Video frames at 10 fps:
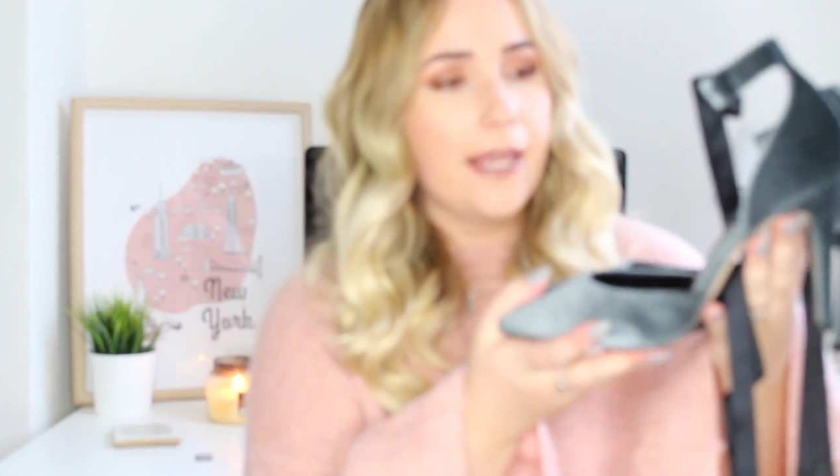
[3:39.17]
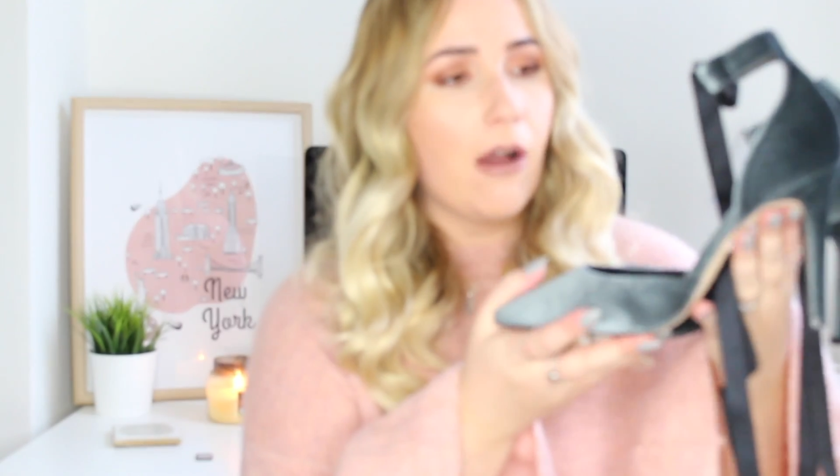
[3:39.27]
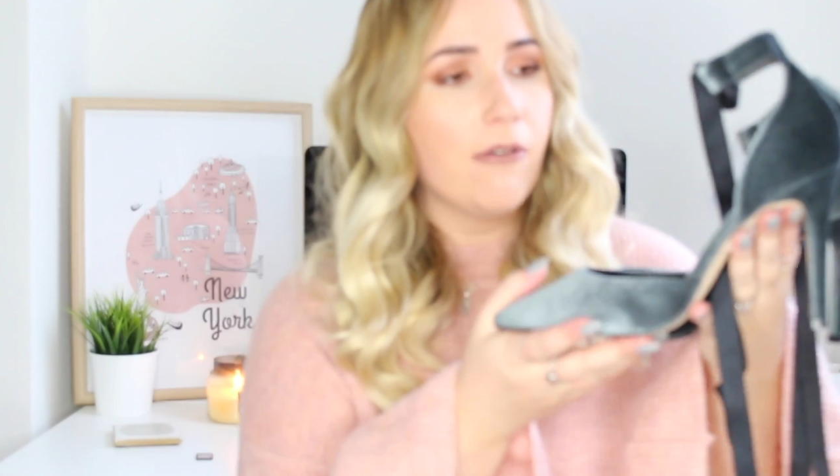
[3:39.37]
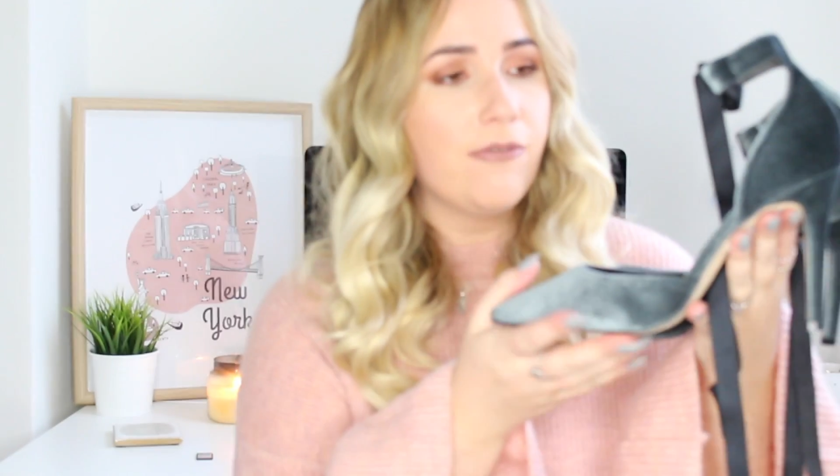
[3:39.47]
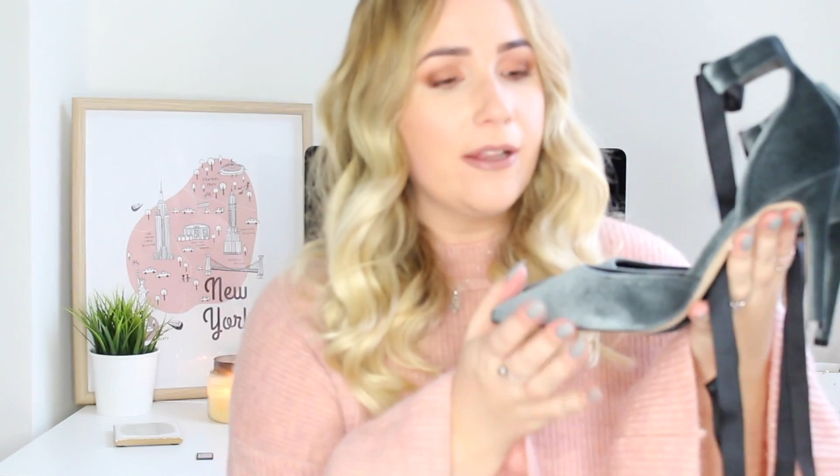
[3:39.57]
They
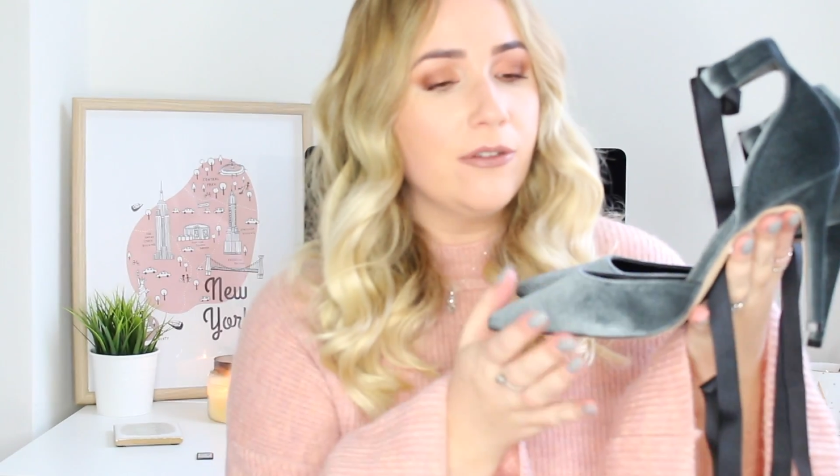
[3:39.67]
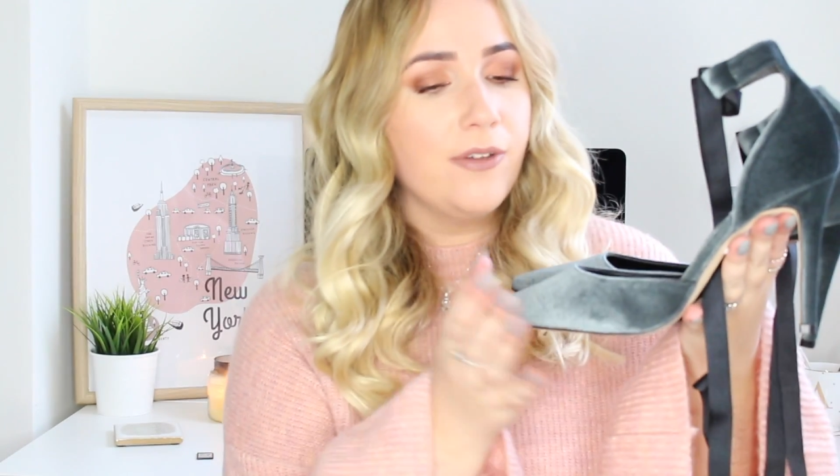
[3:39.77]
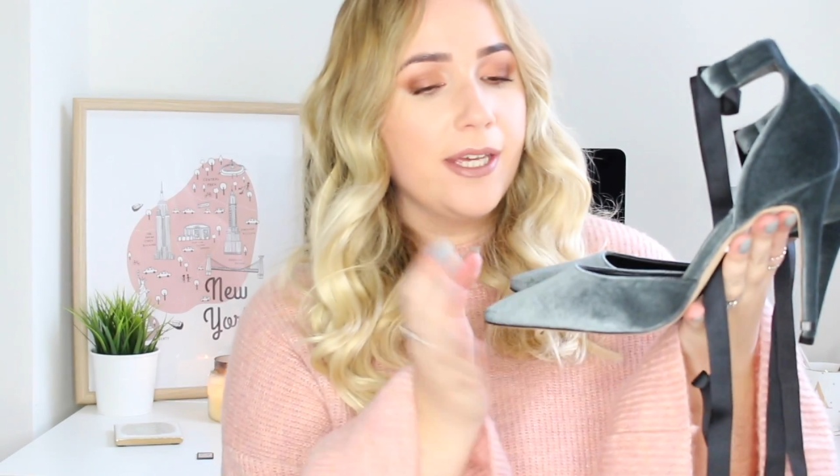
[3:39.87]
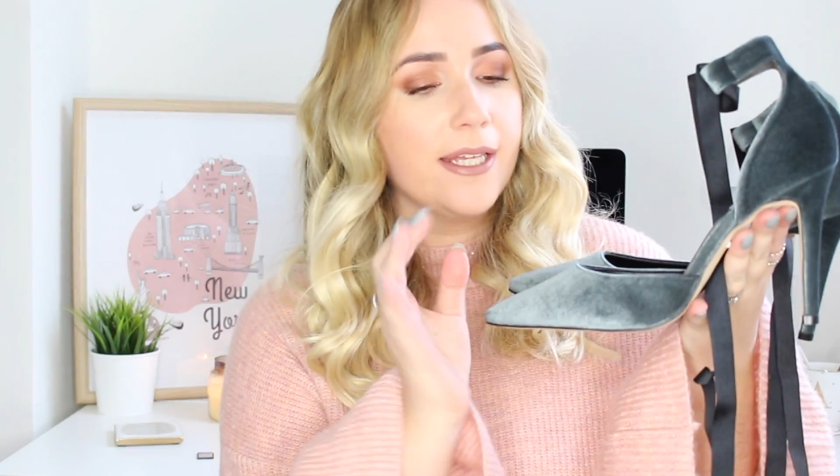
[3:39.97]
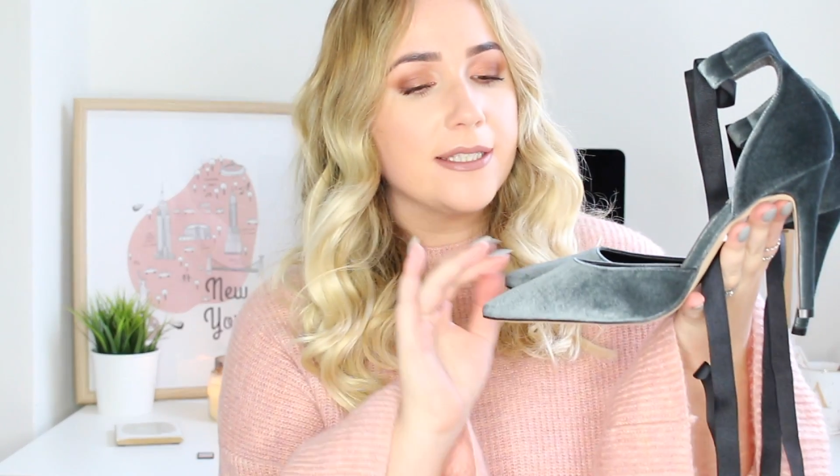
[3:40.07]
are
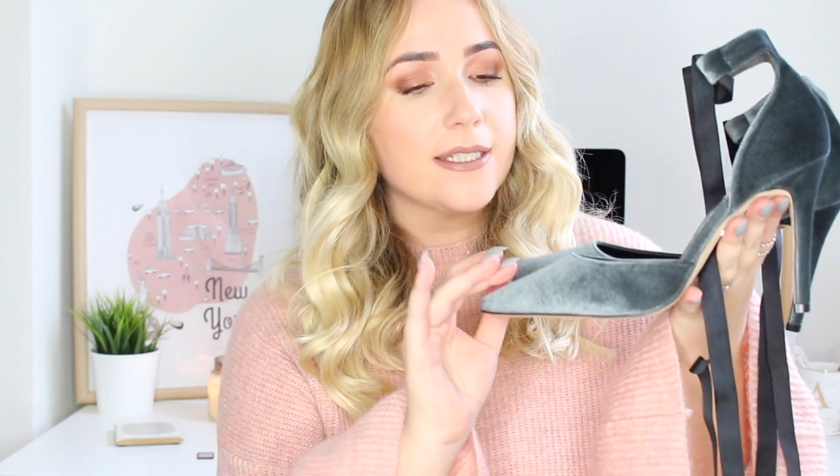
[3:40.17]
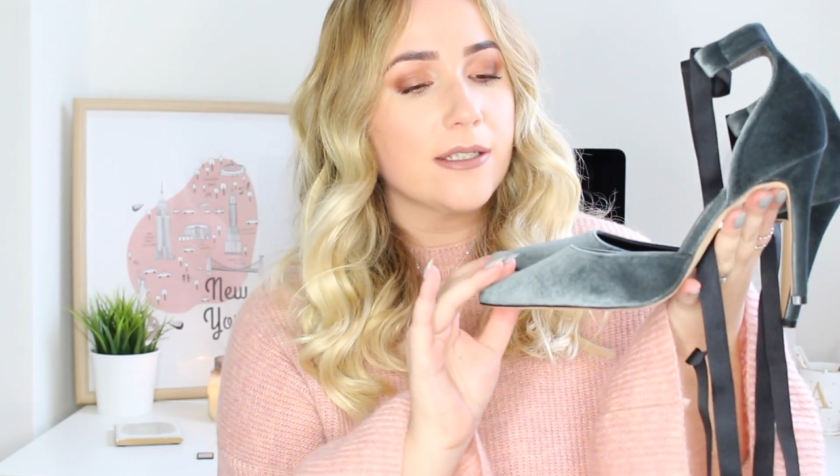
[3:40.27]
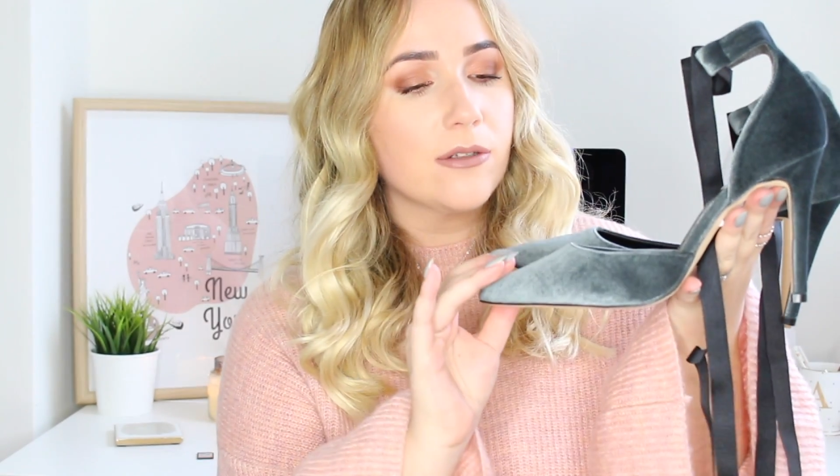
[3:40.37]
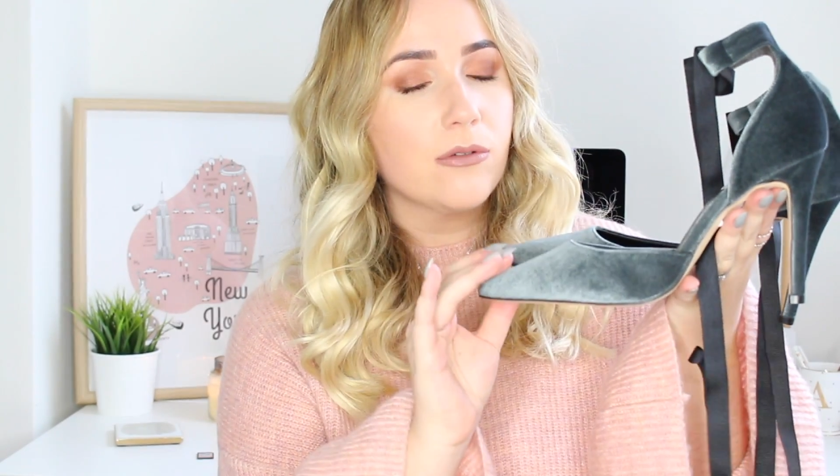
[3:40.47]
velvet